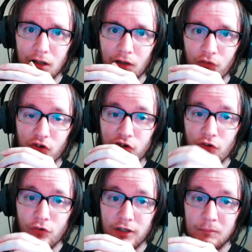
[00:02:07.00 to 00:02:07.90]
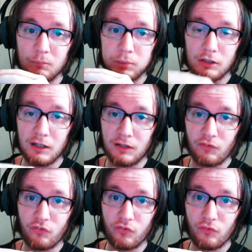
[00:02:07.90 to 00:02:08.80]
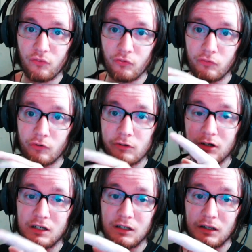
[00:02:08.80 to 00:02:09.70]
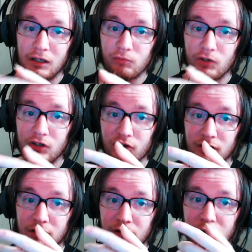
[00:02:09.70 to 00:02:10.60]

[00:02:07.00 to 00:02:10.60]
as a new game plus. So not only have I done